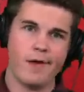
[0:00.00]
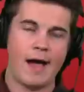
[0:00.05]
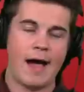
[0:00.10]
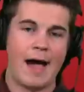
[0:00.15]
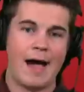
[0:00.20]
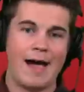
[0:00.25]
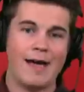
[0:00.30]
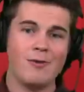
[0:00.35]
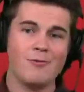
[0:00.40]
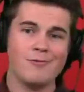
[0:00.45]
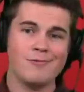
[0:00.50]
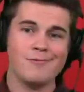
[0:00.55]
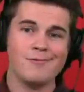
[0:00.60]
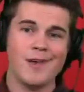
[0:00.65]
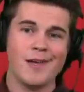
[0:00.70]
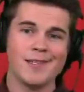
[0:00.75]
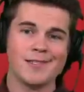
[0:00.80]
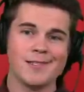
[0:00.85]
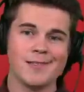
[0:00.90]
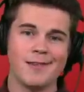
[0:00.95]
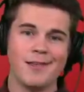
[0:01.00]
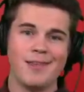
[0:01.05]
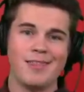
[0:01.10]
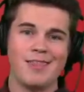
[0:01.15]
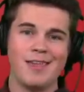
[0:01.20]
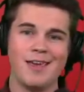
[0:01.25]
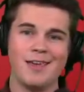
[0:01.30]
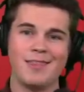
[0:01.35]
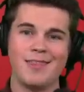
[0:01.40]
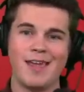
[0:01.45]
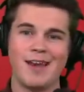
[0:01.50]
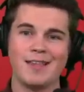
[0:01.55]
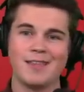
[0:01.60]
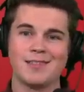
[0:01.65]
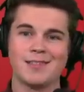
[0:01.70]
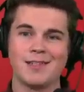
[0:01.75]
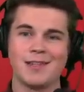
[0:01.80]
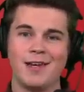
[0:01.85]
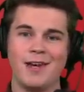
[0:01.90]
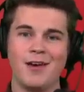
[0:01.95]
I don't necessarily think that
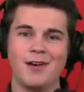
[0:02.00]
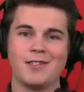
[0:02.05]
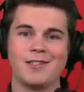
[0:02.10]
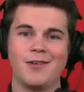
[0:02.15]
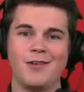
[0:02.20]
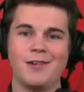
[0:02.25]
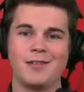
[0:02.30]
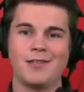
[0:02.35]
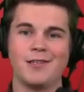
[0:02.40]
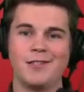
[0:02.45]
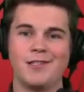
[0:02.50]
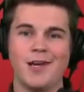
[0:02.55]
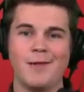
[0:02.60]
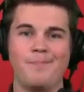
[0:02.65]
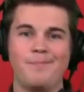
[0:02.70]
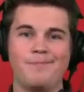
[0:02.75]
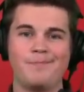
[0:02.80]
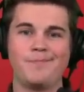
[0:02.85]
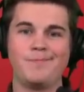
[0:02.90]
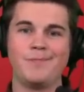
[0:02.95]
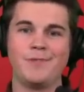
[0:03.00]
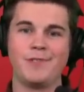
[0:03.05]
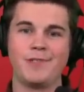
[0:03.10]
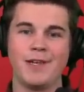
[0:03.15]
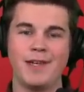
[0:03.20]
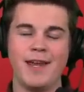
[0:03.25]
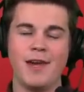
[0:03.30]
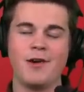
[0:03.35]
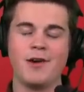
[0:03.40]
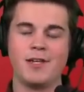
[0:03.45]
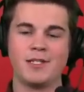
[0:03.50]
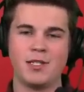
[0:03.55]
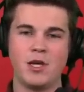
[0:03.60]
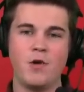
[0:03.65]
it's Kadarius